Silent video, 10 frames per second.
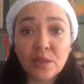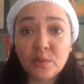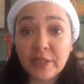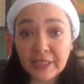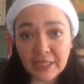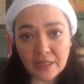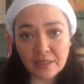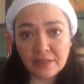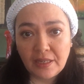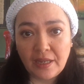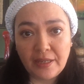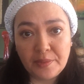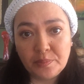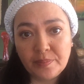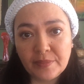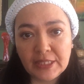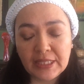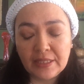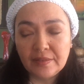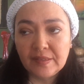really long time
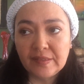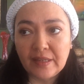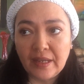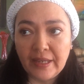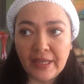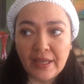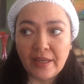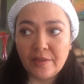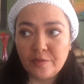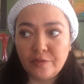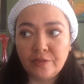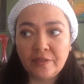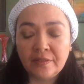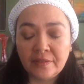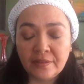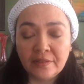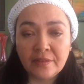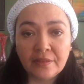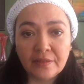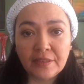since I have
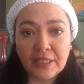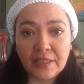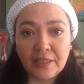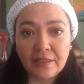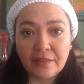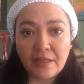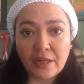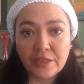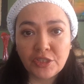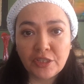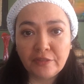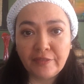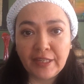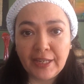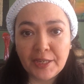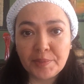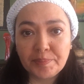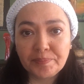done a art journal video.